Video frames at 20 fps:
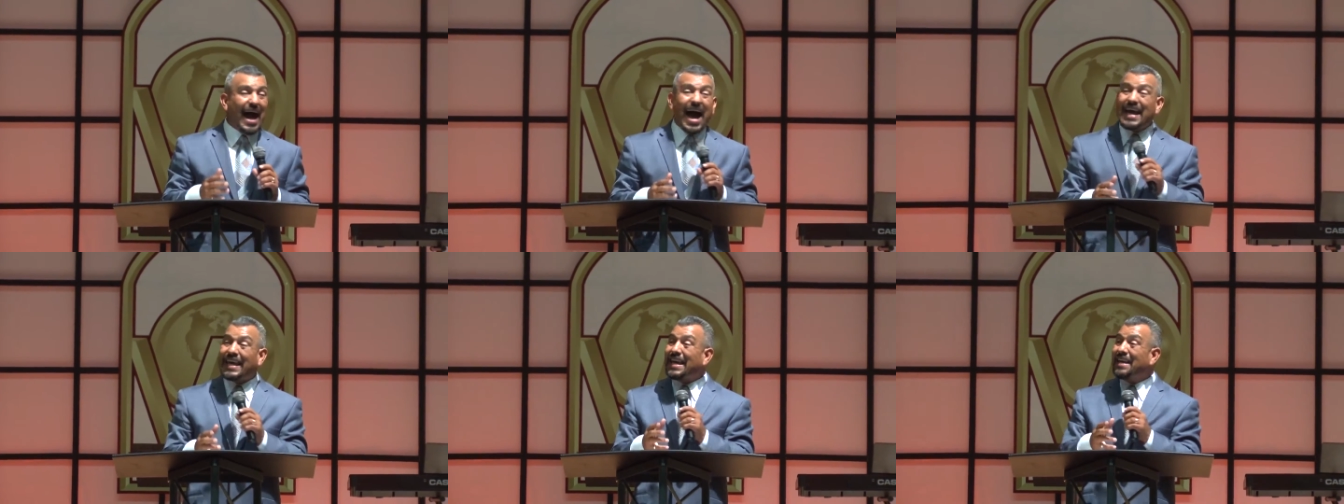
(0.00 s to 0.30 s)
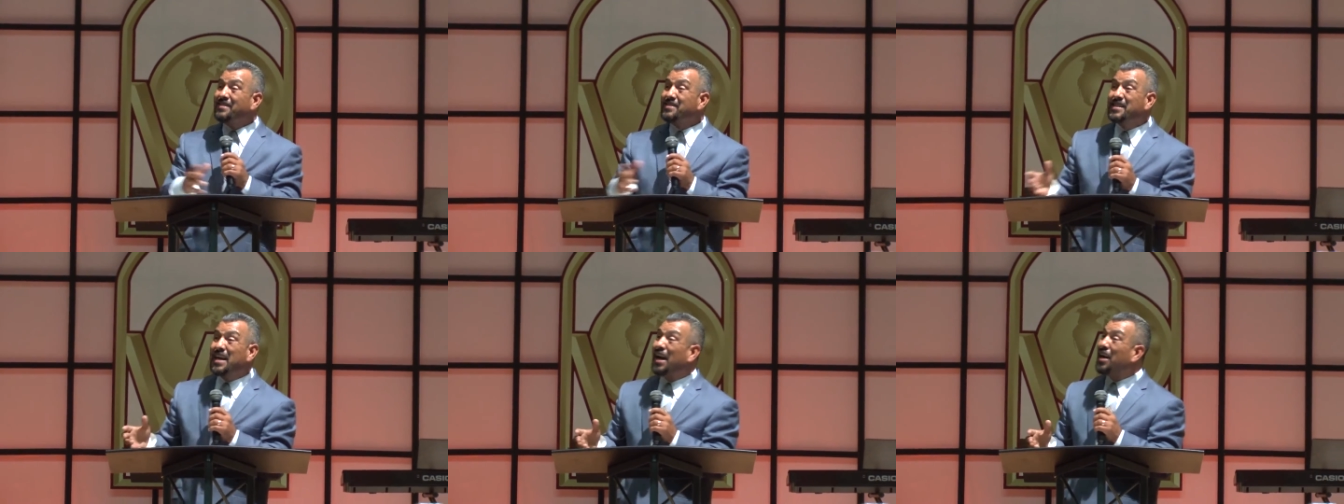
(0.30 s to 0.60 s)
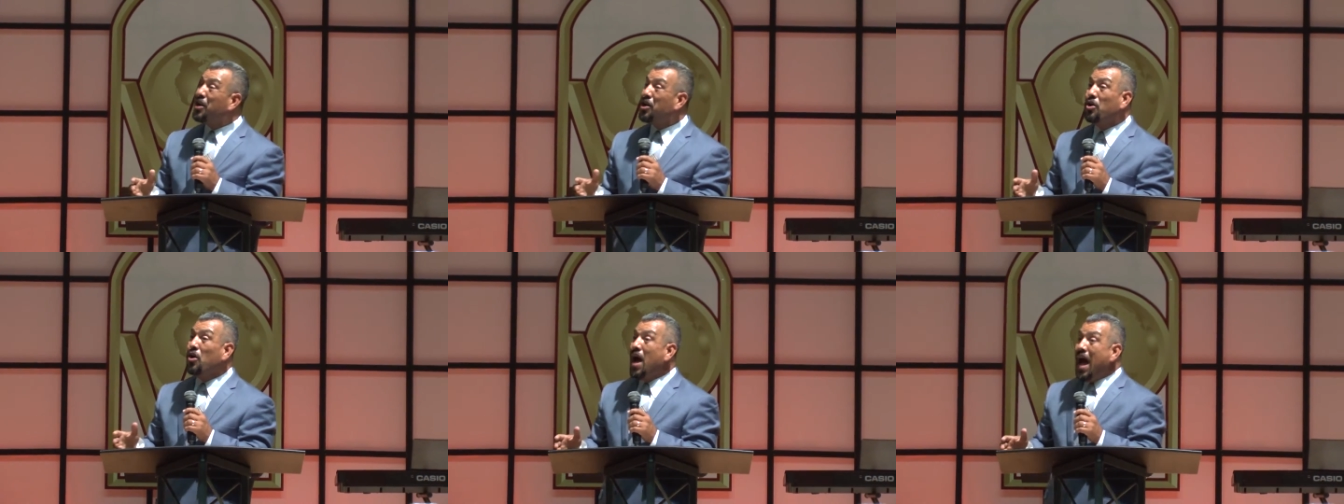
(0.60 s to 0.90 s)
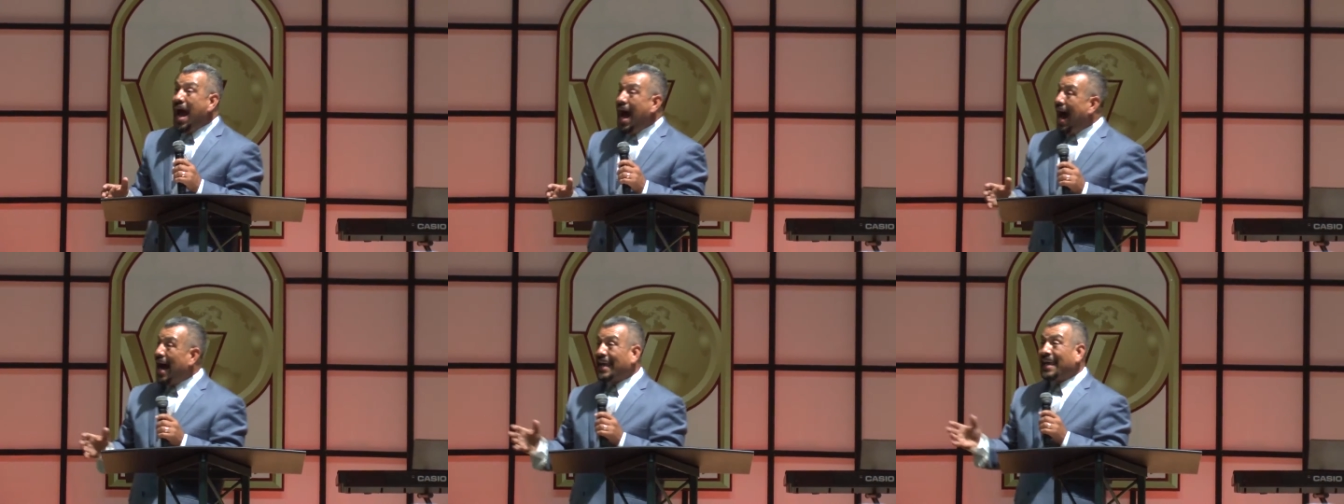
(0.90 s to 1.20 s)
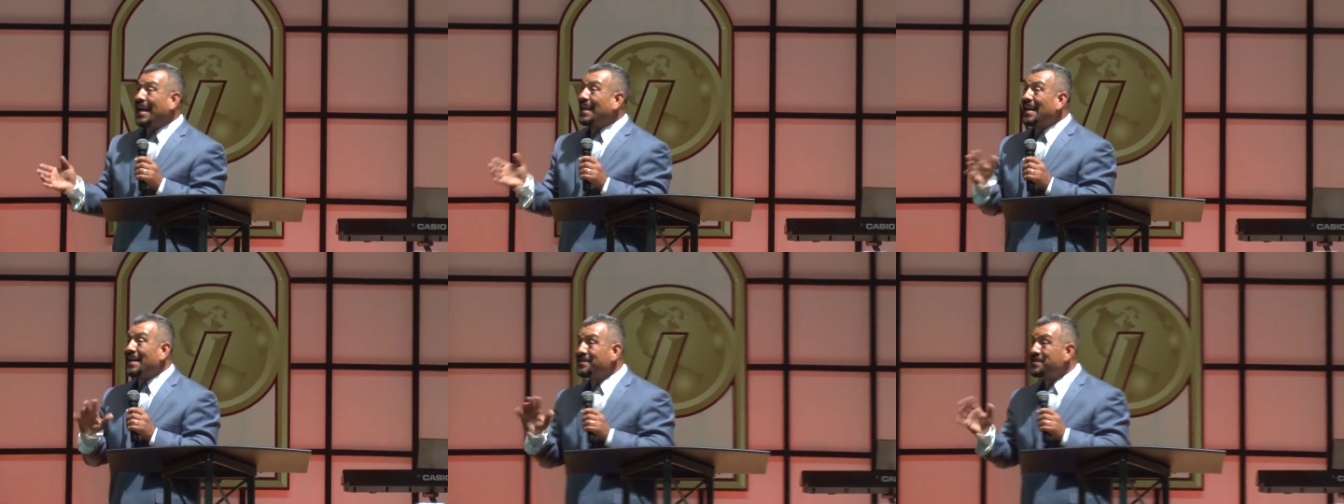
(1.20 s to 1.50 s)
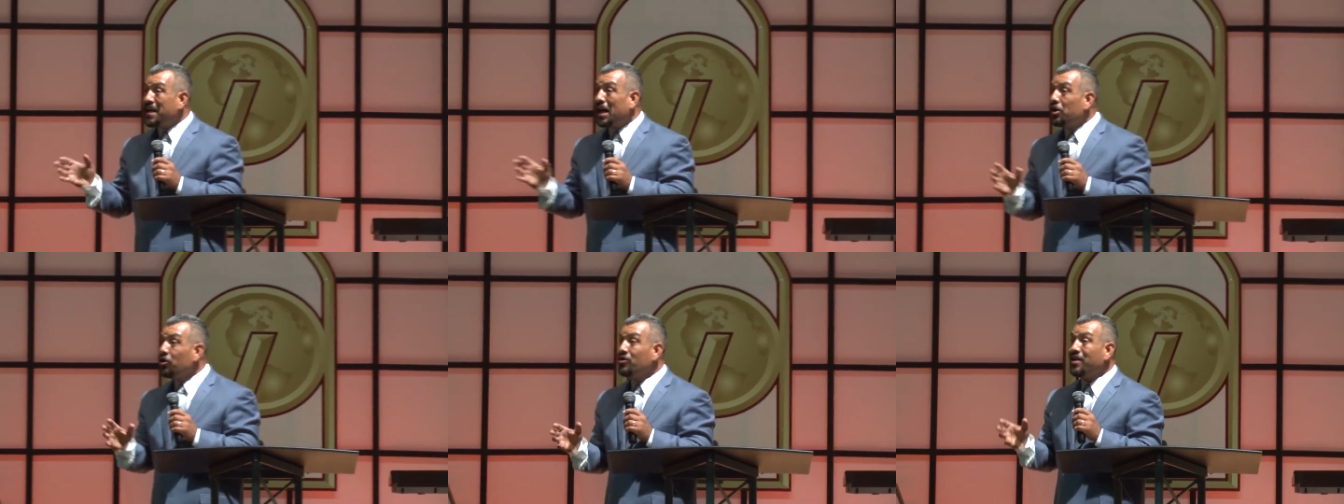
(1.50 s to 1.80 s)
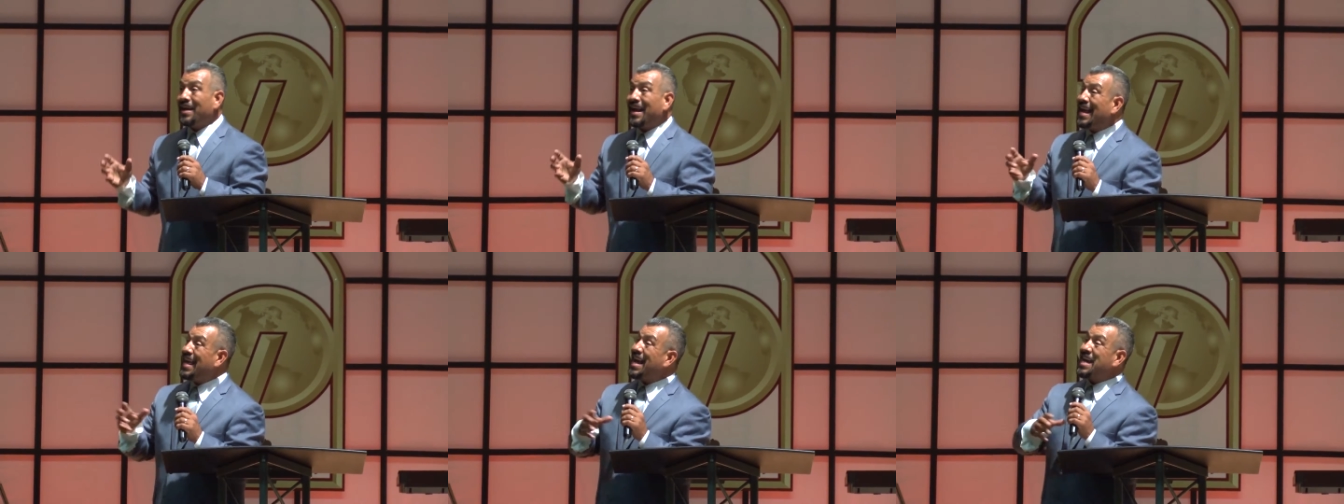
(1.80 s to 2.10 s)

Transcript: I can tell you, I cannot tell you that I